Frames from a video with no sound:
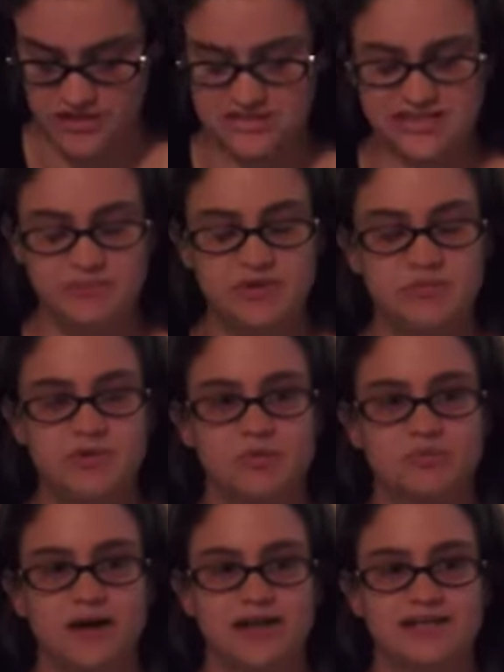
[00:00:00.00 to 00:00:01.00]
Some
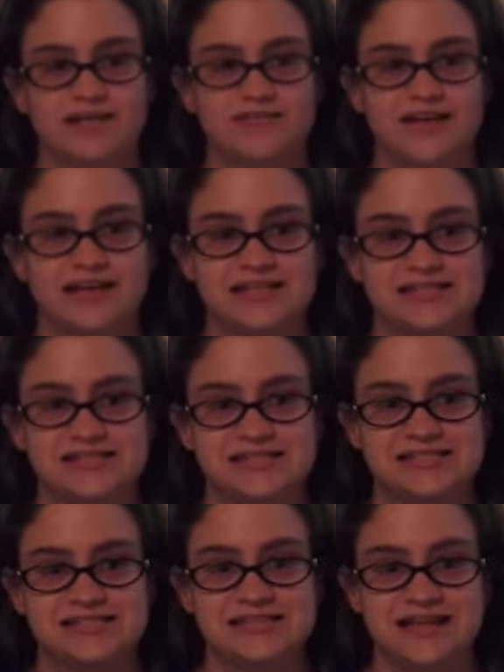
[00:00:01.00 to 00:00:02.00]
people might leave like a,
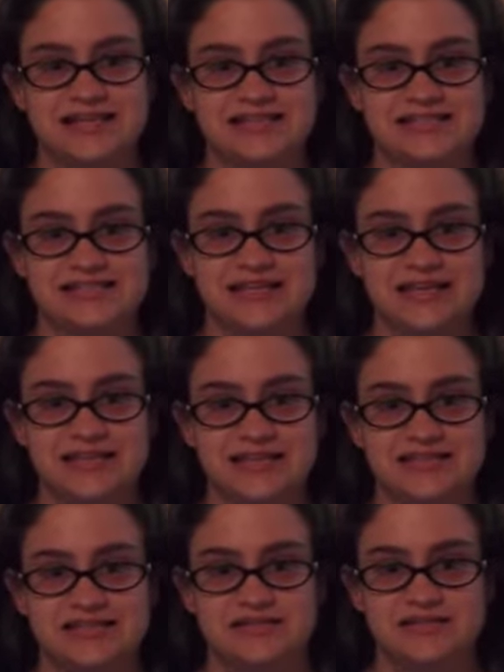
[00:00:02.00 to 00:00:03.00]
like
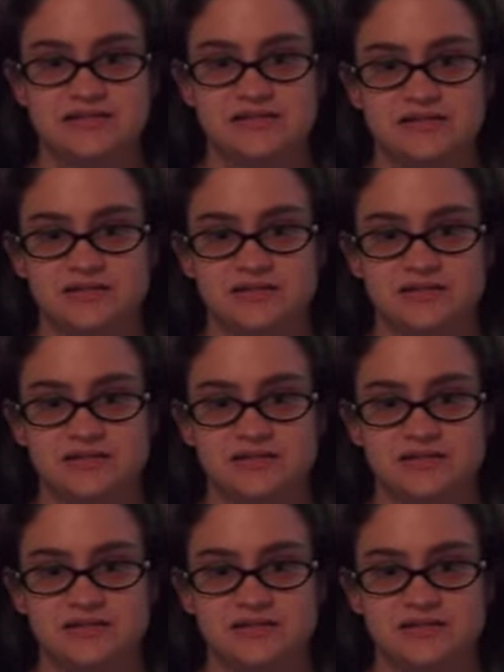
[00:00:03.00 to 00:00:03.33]
seeds,